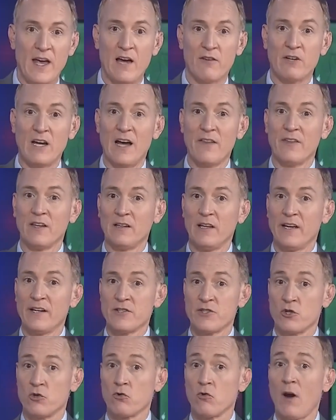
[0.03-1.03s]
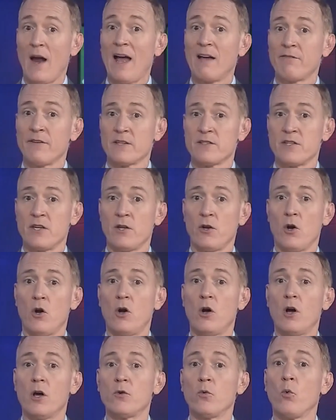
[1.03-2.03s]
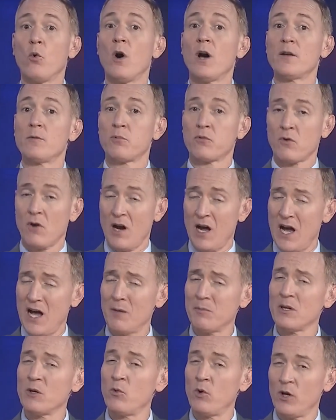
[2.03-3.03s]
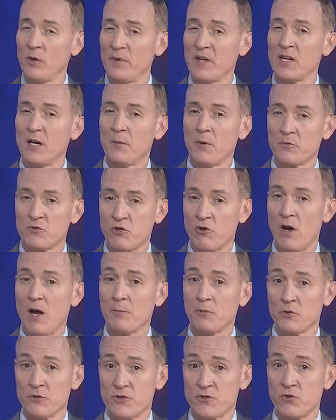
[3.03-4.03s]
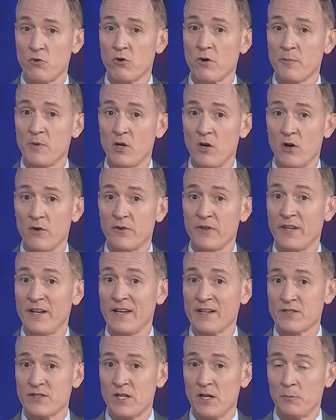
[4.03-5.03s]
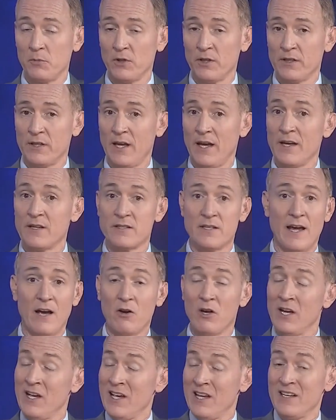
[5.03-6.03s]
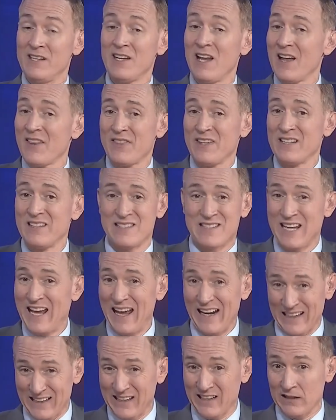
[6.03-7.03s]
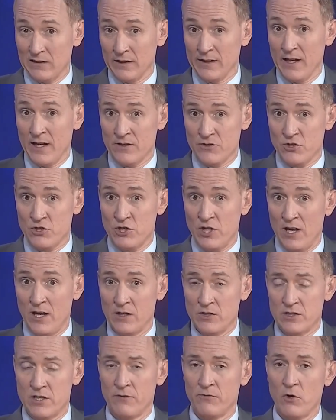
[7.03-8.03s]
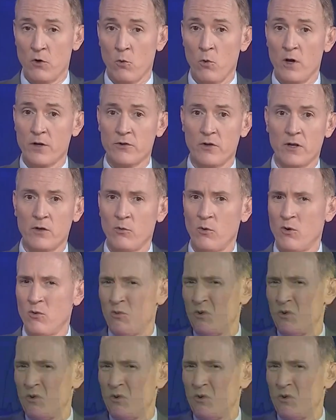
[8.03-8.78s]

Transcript: have gotten the latest graphics in on what probably will become a tropical storm here over the next couple of days. Now, nothing technically has changed. If you're wondering, well,